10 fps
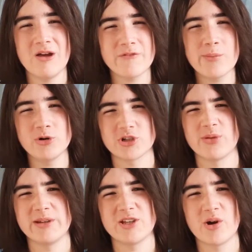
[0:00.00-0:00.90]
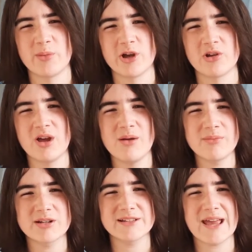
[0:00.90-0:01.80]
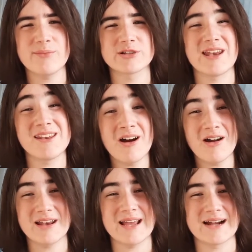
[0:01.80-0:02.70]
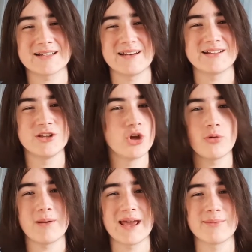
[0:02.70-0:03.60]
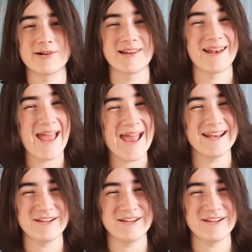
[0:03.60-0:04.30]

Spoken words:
but more so Miitomo, because the game was entirely axed and is not playable in any